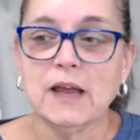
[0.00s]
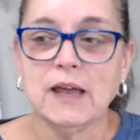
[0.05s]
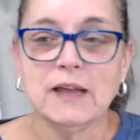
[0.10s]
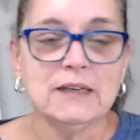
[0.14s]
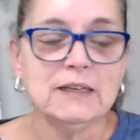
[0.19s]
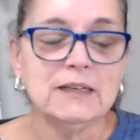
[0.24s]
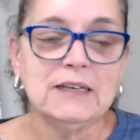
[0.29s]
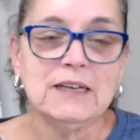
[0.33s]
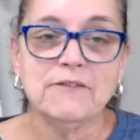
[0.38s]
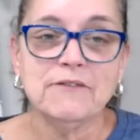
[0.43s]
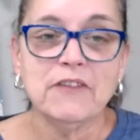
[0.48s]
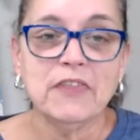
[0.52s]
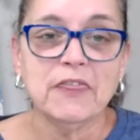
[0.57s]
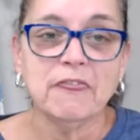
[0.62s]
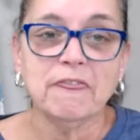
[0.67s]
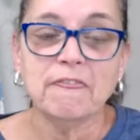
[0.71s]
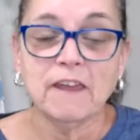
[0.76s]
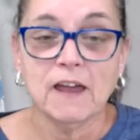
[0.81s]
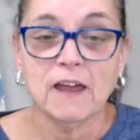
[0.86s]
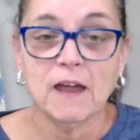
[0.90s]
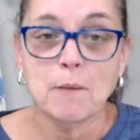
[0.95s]
I didn't even
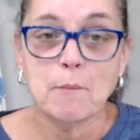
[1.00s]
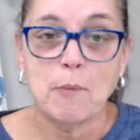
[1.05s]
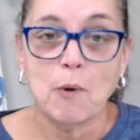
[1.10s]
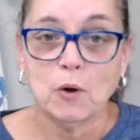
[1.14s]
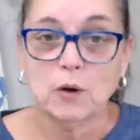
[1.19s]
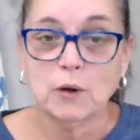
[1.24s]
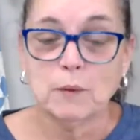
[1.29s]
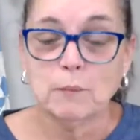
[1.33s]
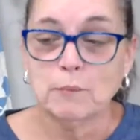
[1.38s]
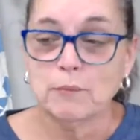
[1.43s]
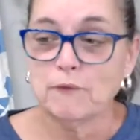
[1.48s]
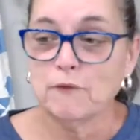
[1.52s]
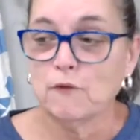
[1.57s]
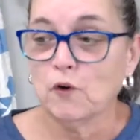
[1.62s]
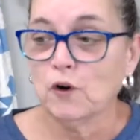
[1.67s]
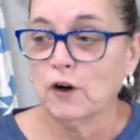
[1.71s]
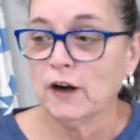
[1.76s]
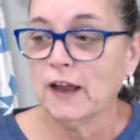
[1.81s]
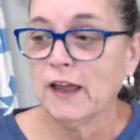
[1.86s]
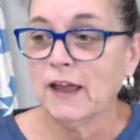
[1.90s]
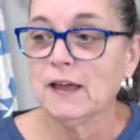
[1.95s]
think about it
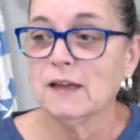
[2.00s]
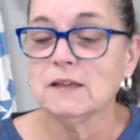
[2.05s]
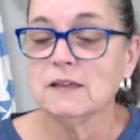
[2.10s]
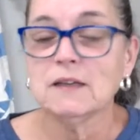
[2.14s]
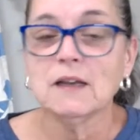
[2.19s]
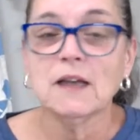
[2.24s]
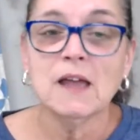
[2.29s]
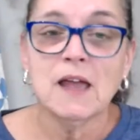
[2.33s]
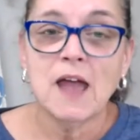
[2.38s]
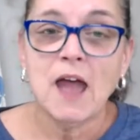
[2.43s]
beforehand.